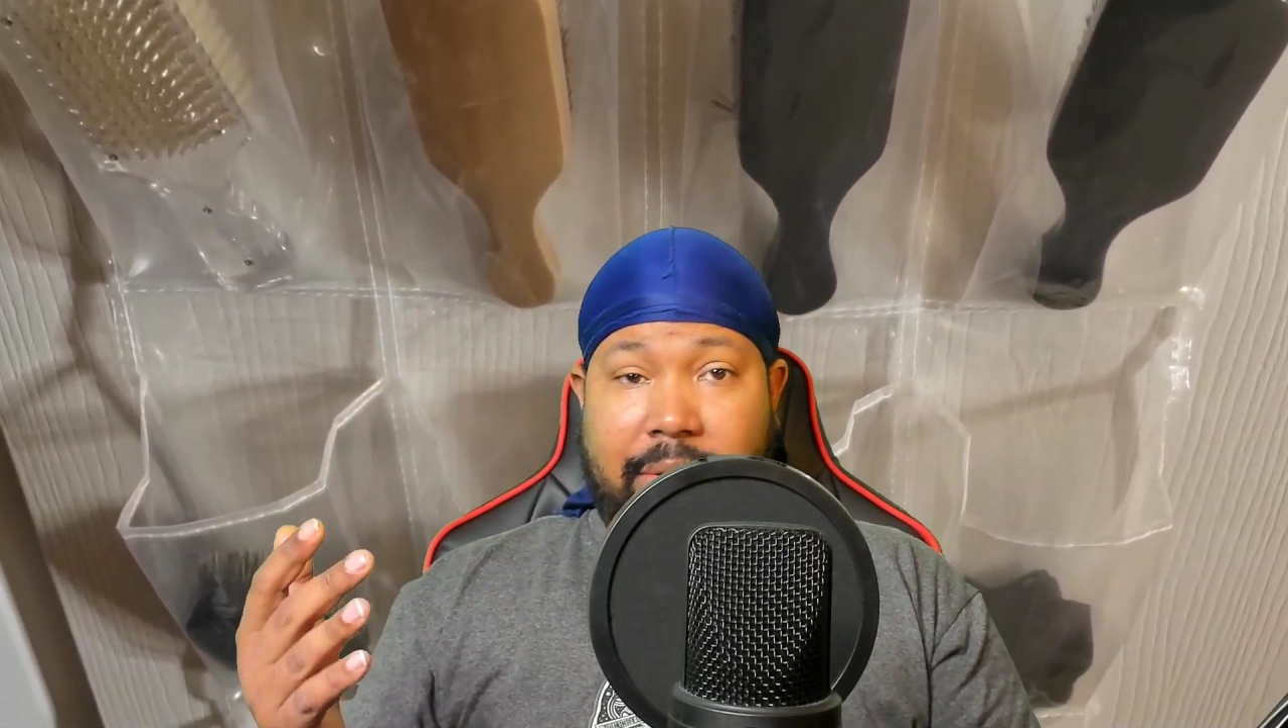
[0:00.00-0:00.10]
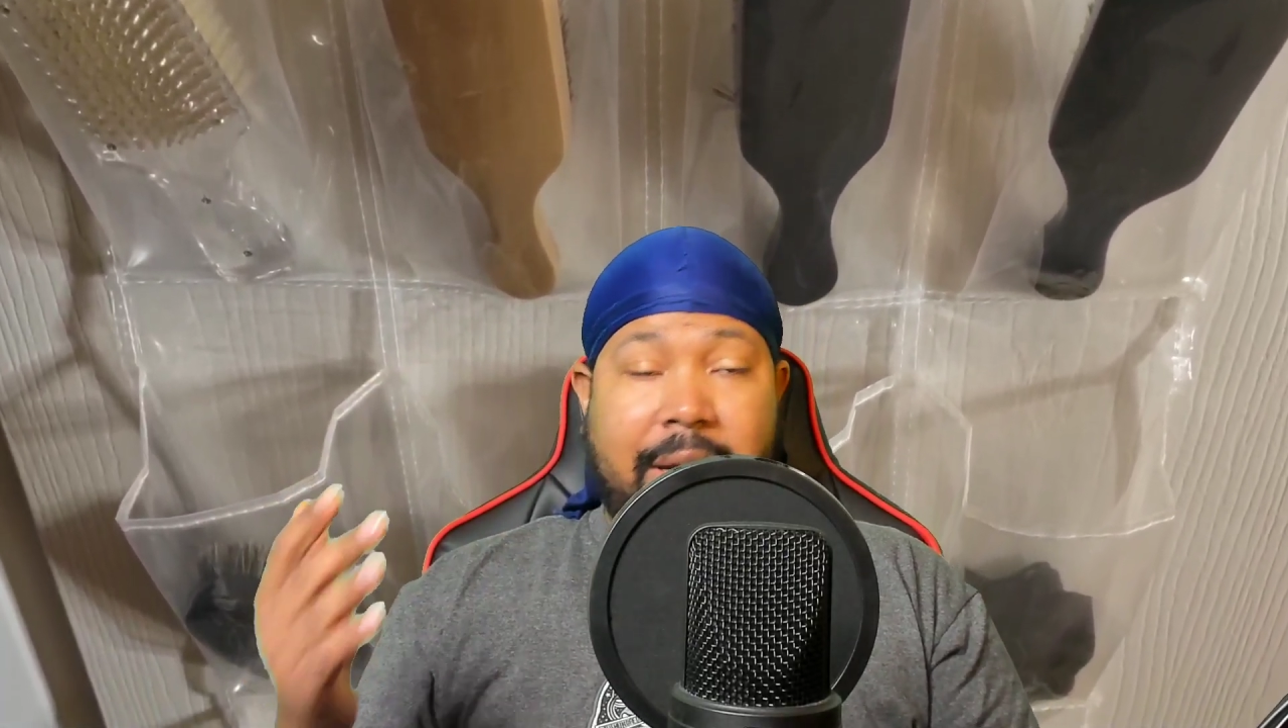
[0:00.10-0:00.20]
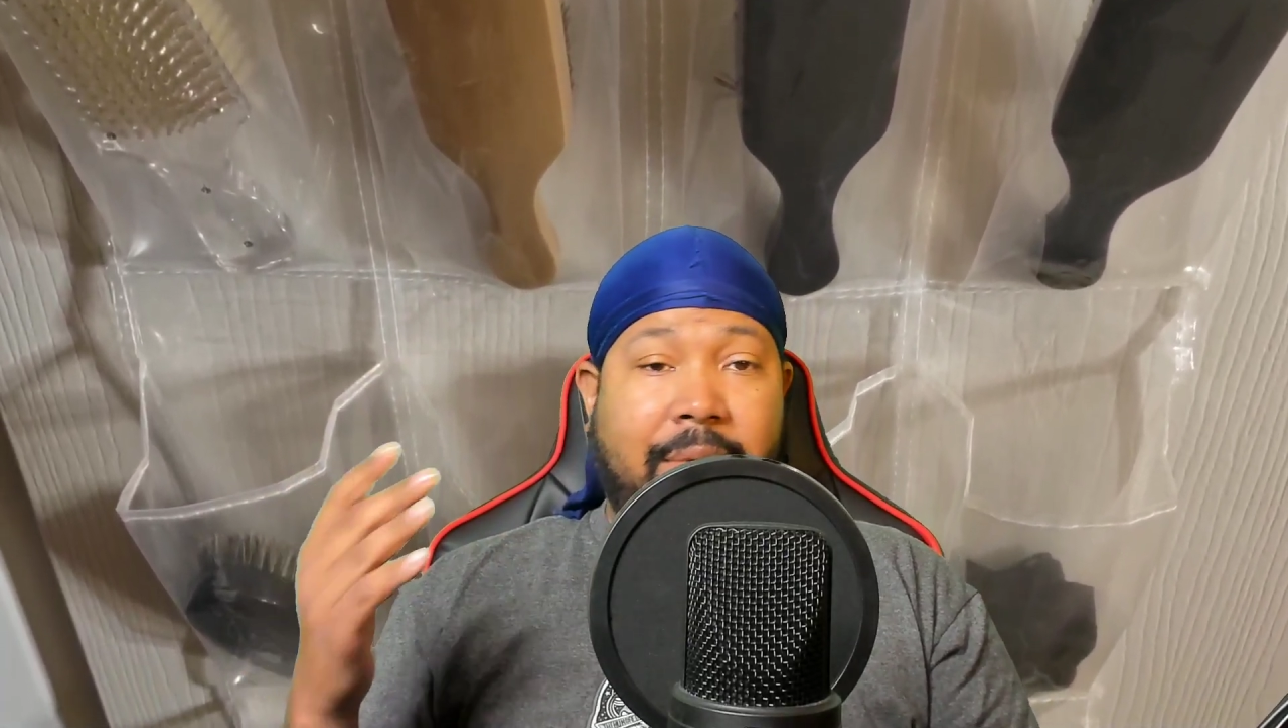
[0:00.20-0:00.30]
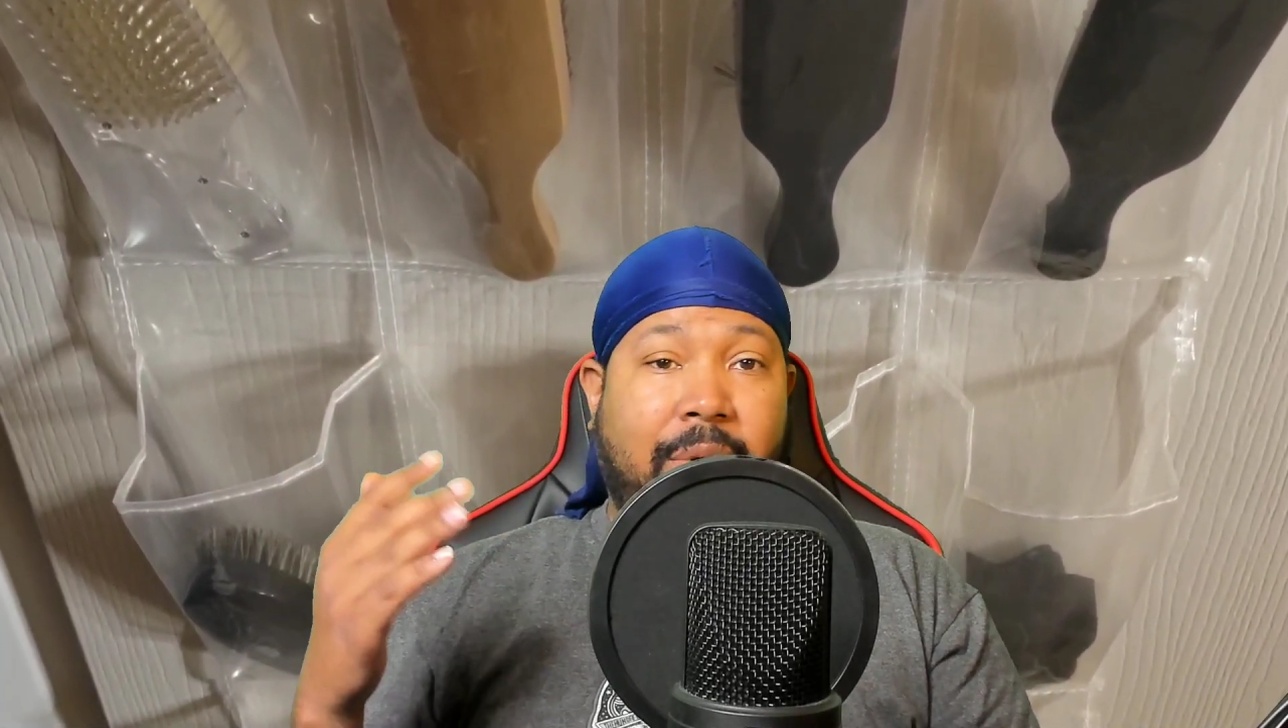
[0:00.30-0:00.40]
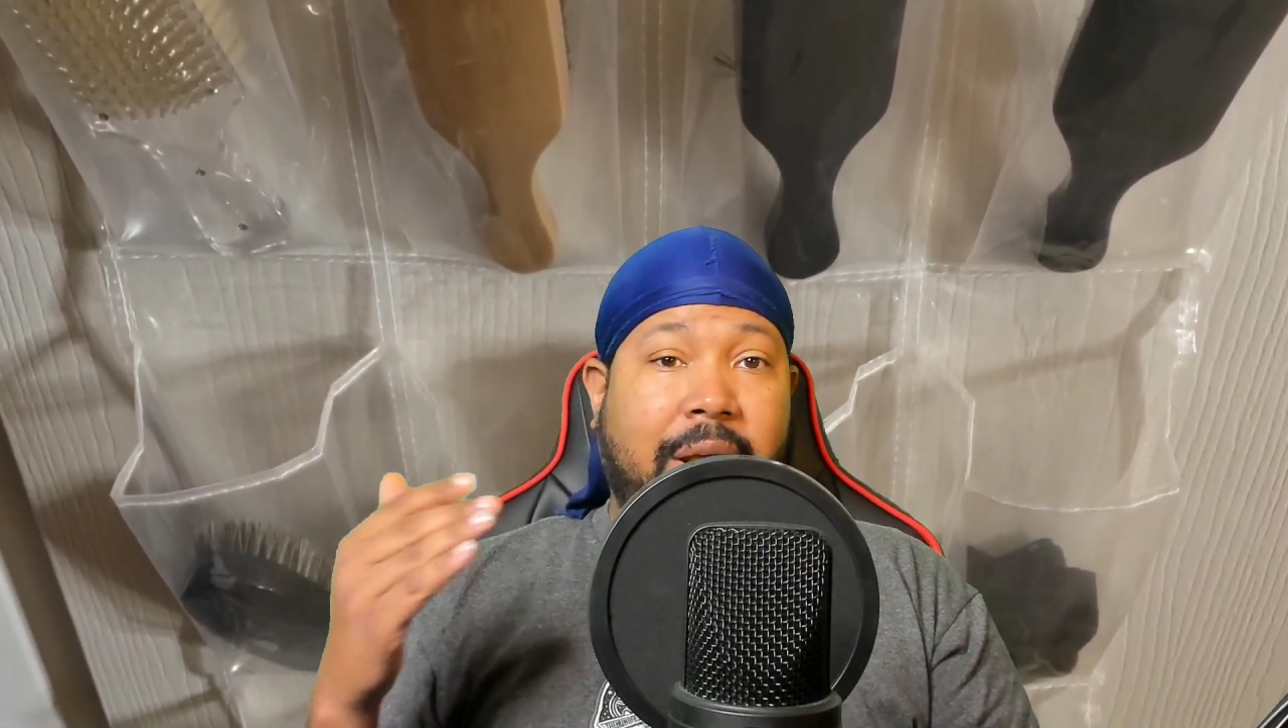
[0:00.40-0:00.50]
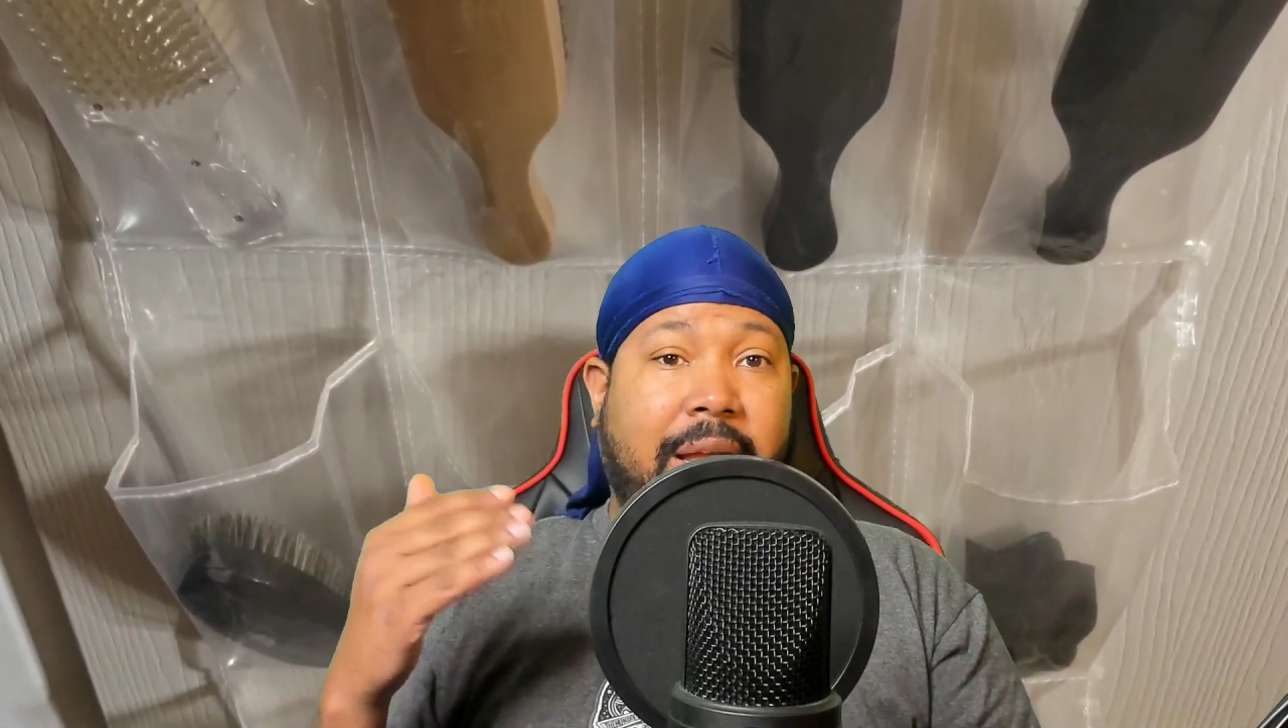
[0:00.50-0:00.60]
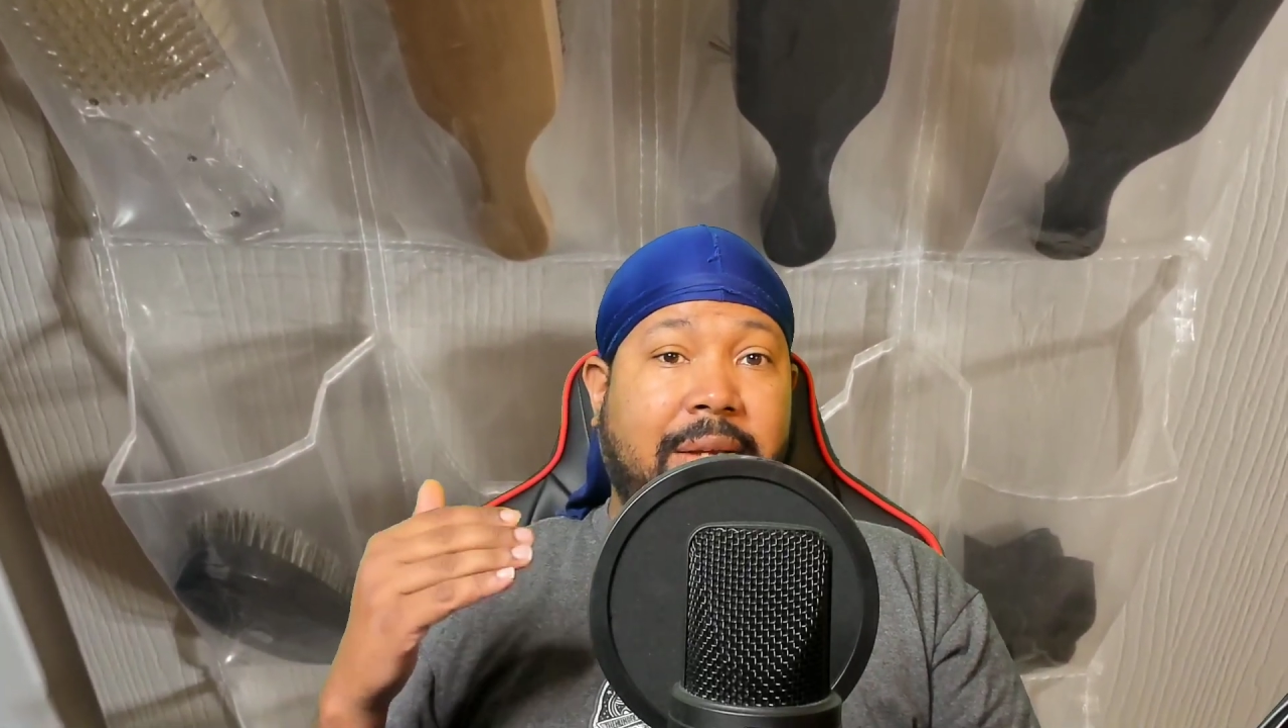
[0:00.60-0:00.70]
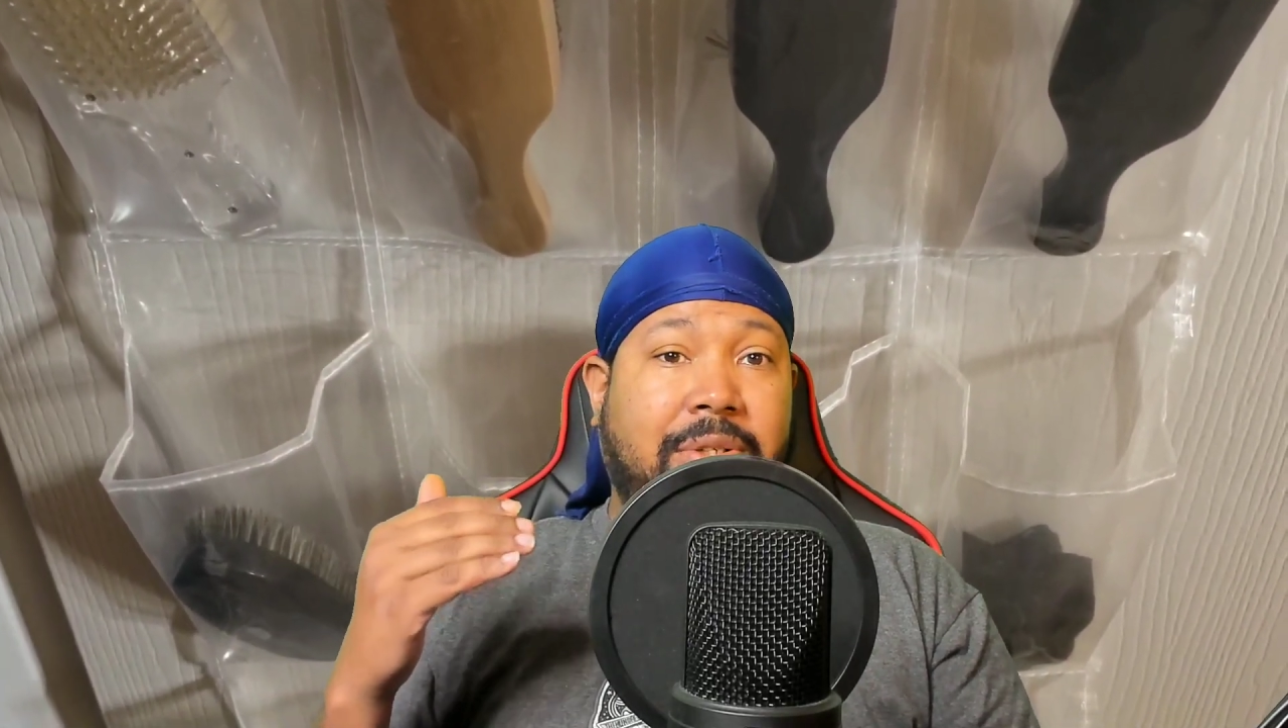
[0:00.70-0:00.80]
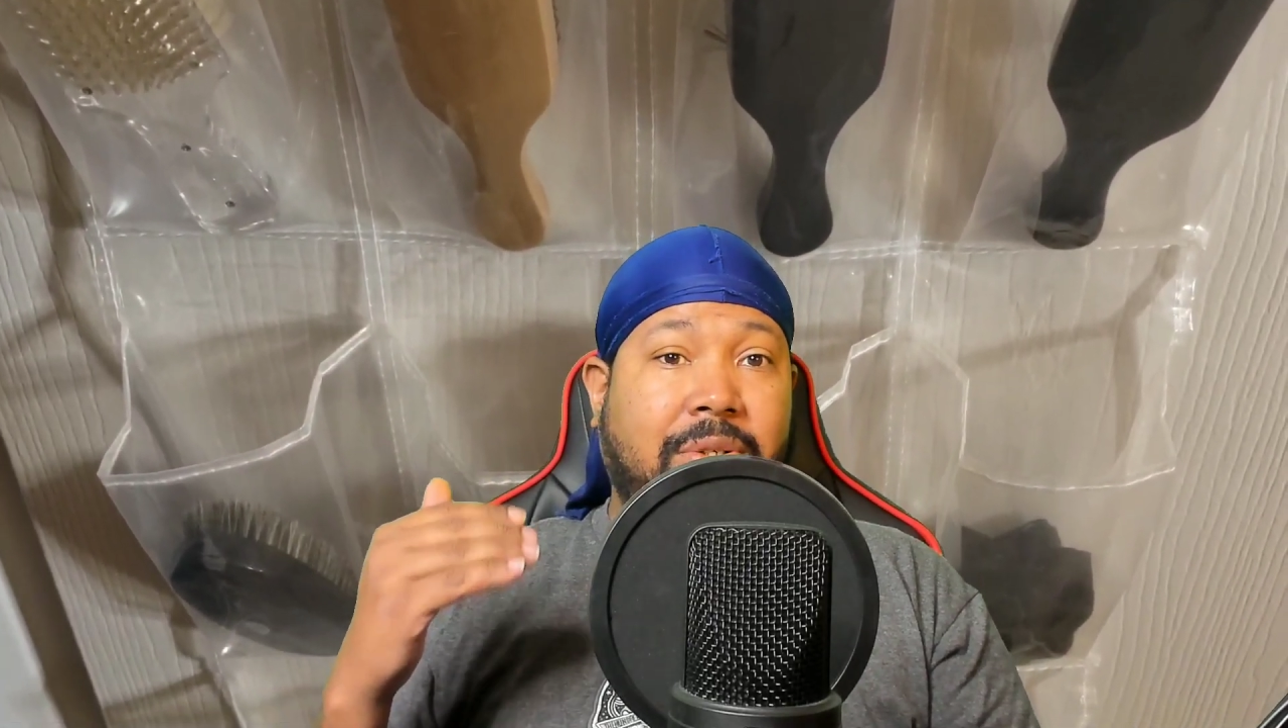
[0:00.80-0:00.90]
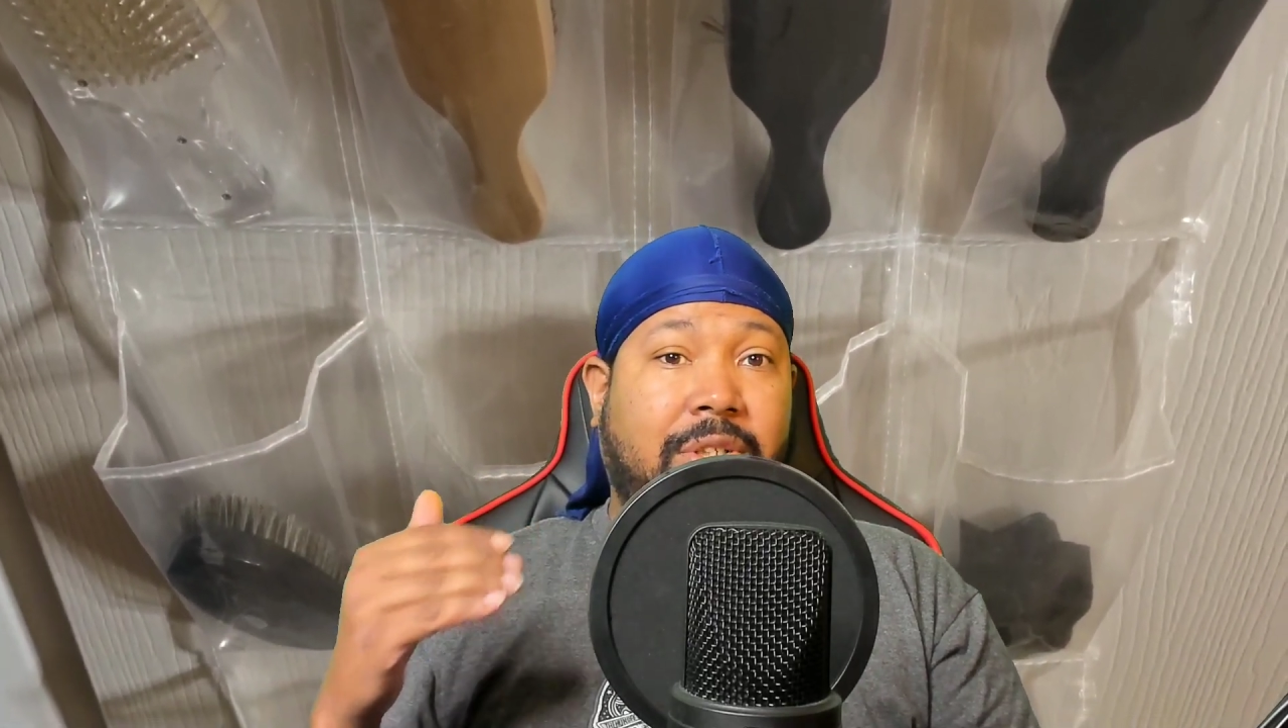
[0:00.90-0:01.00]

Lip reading: That way, it gives you a